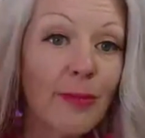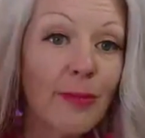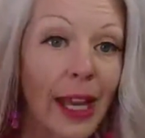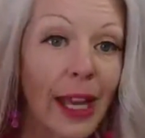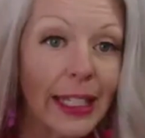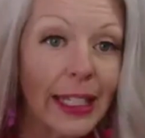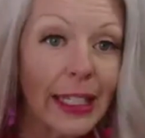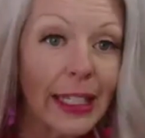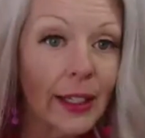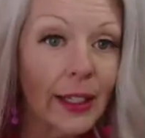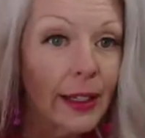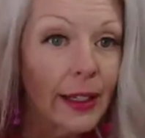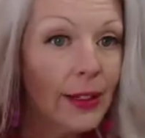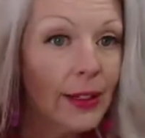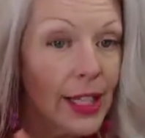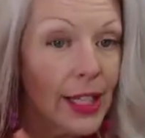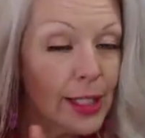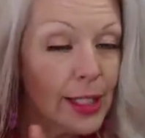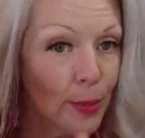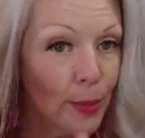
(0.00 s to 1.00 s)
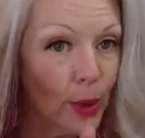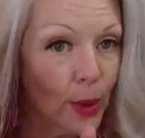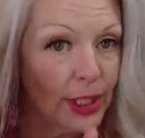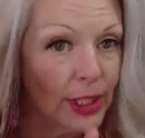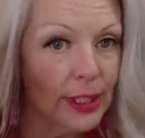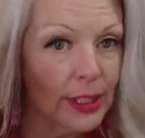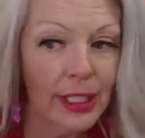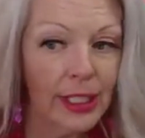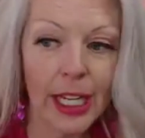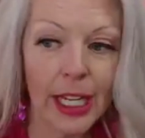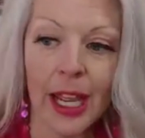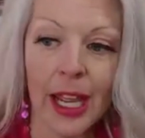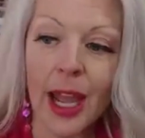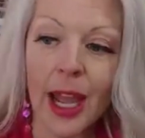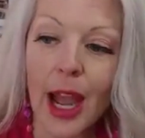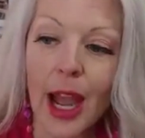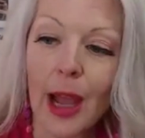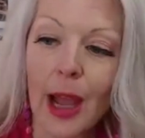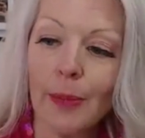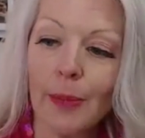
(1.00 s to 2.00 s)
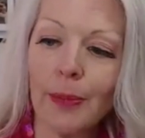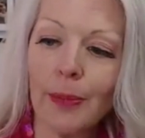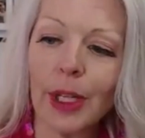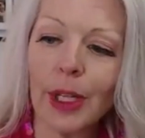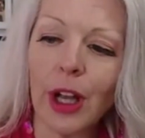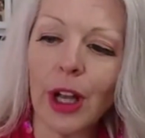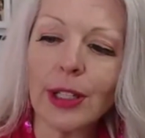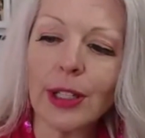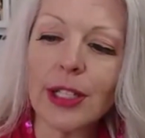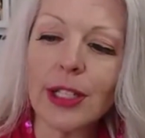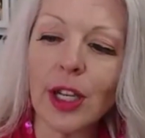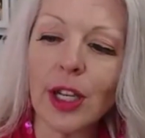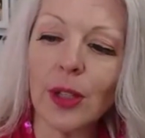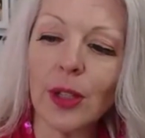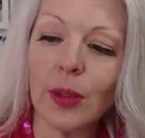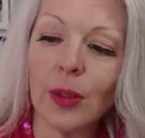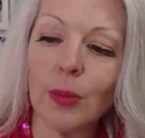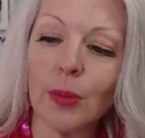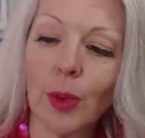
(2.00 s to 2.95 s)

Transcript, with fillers: money. That's important. But also,